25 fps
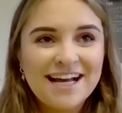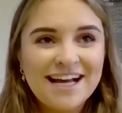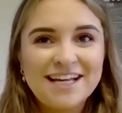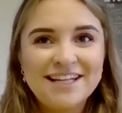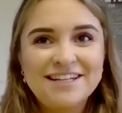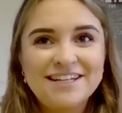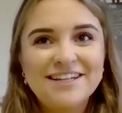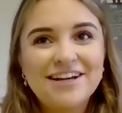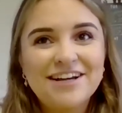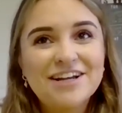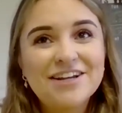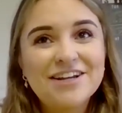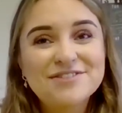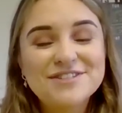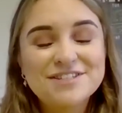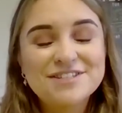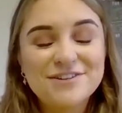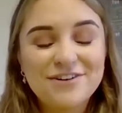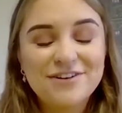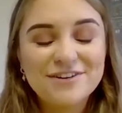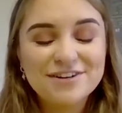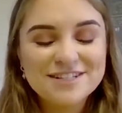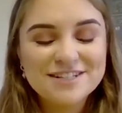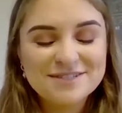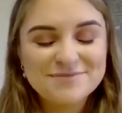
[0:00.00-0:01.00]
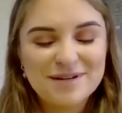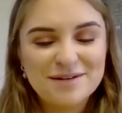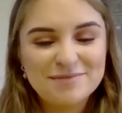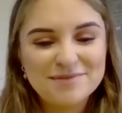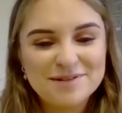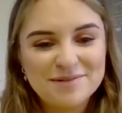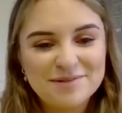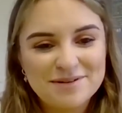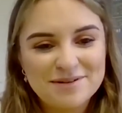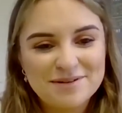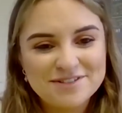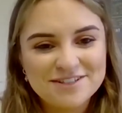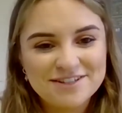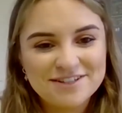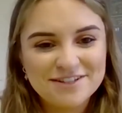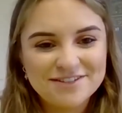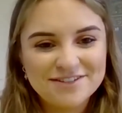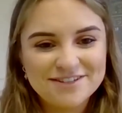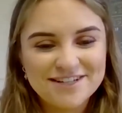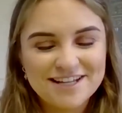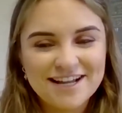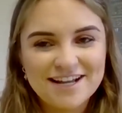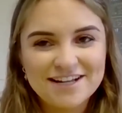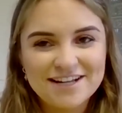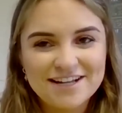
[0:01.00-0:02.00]
And I was talking to mommy about it the
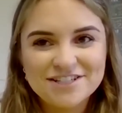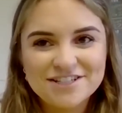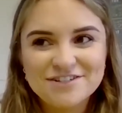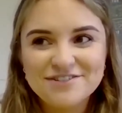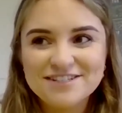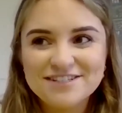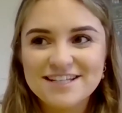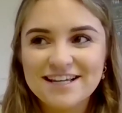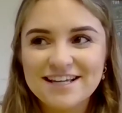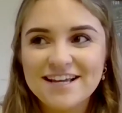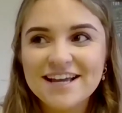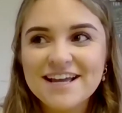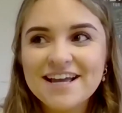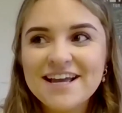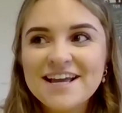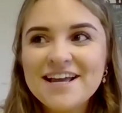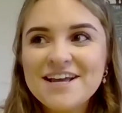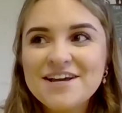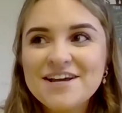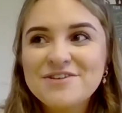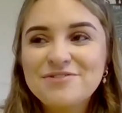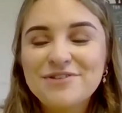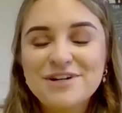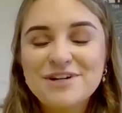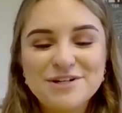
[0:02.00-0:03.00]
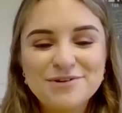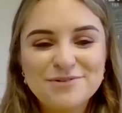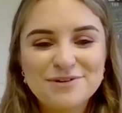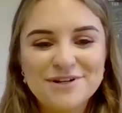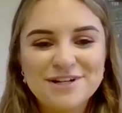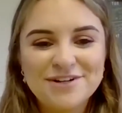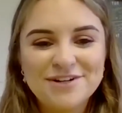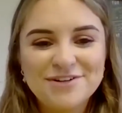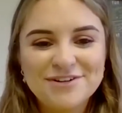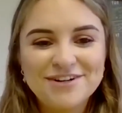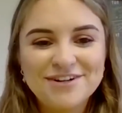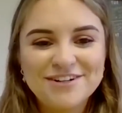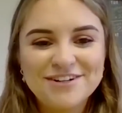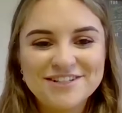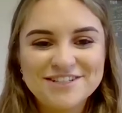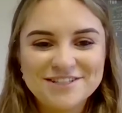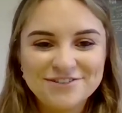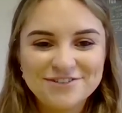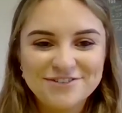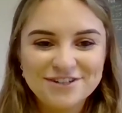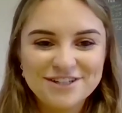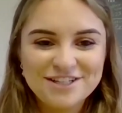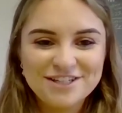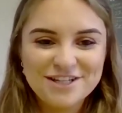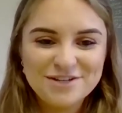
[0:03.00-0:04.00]
other day, and she was like, when you were younger, do you
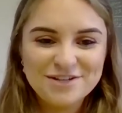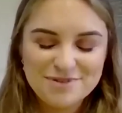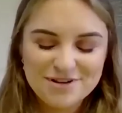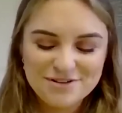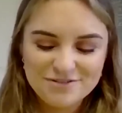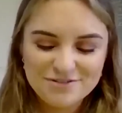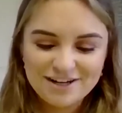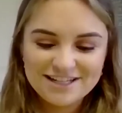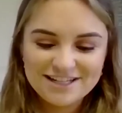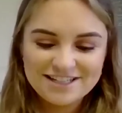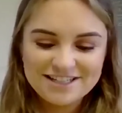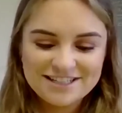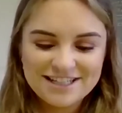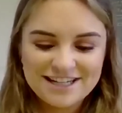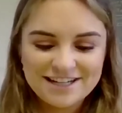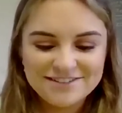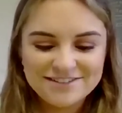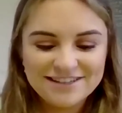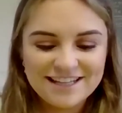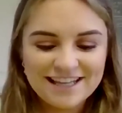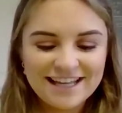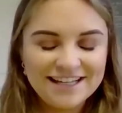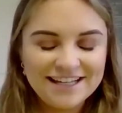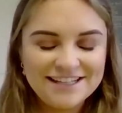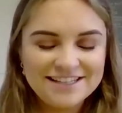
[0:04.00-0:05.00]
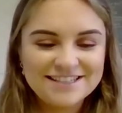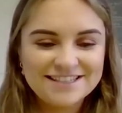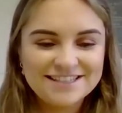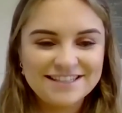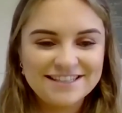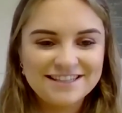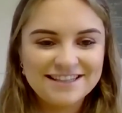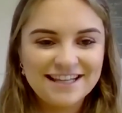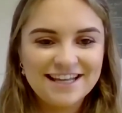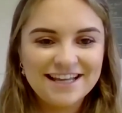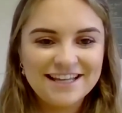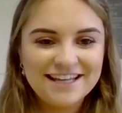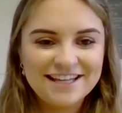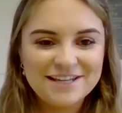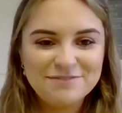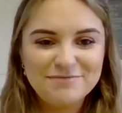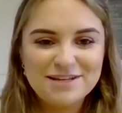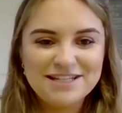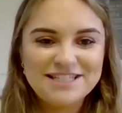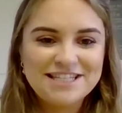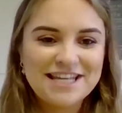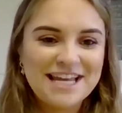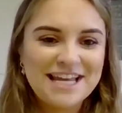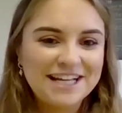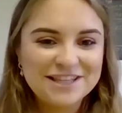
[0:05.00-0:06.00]
know, you'd be writing down things and you'd
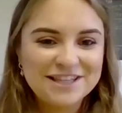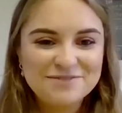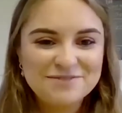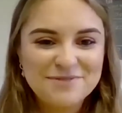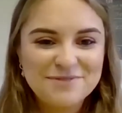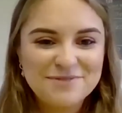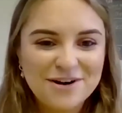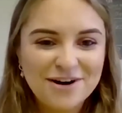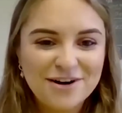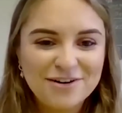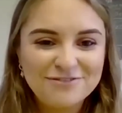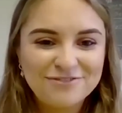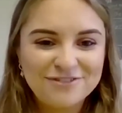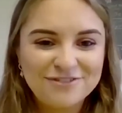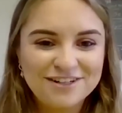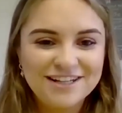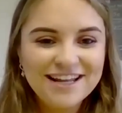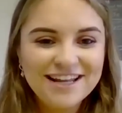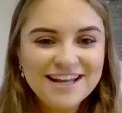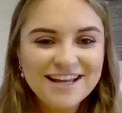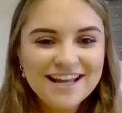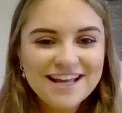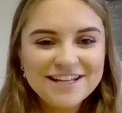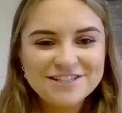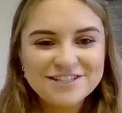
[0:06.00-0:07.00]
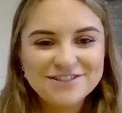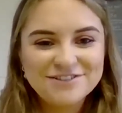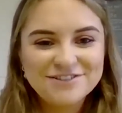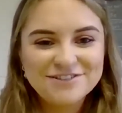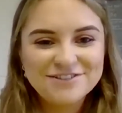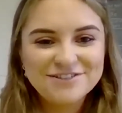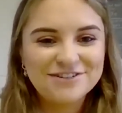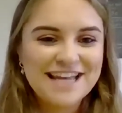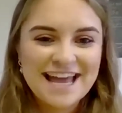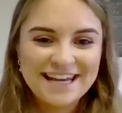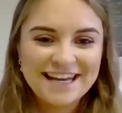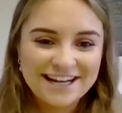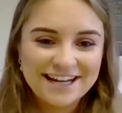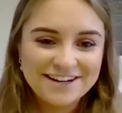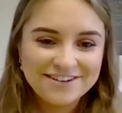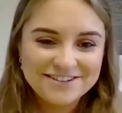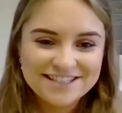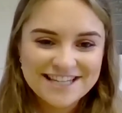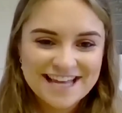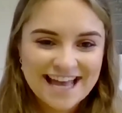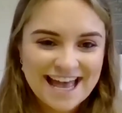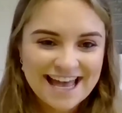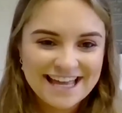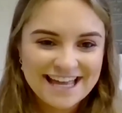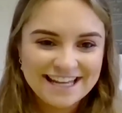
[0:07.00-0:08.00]
be ticking them off, and, you know, 10 out of
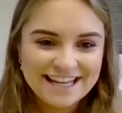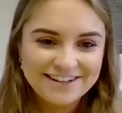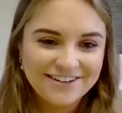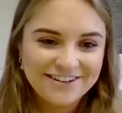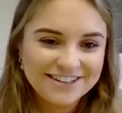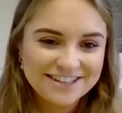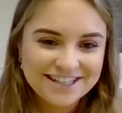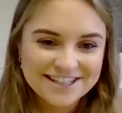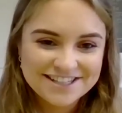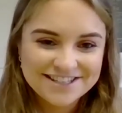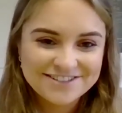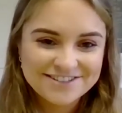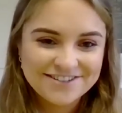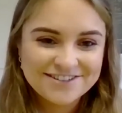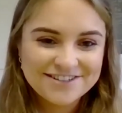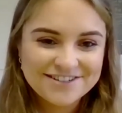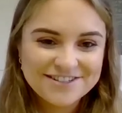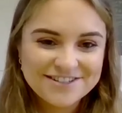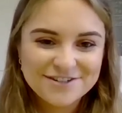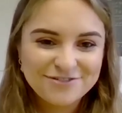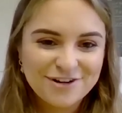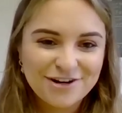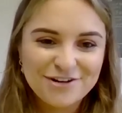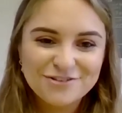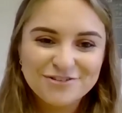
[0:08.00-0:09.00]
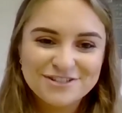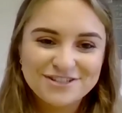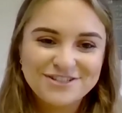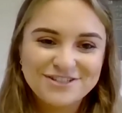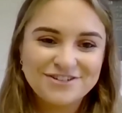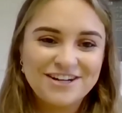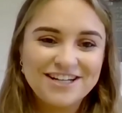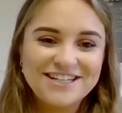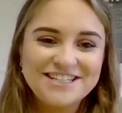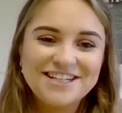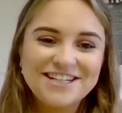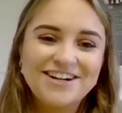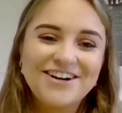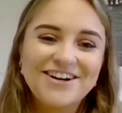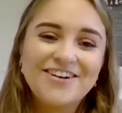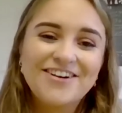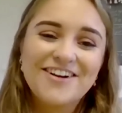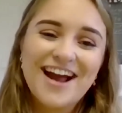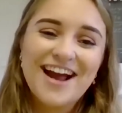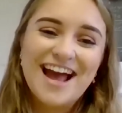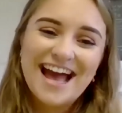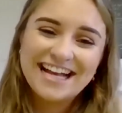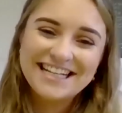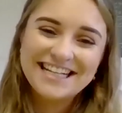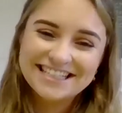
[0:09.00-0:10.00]
10 and all this sort of stuff, always trying to
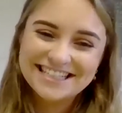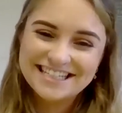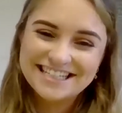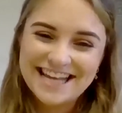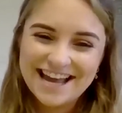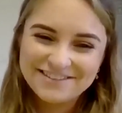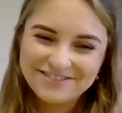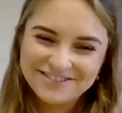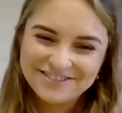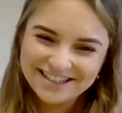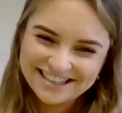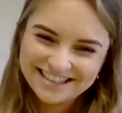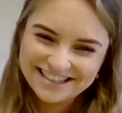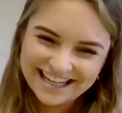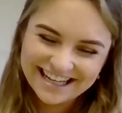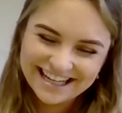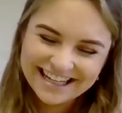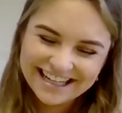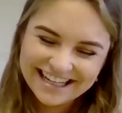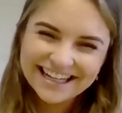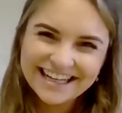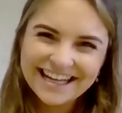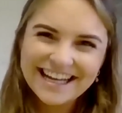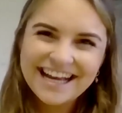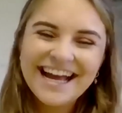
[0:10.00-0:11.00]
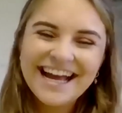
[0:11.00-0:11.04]
correct and everything.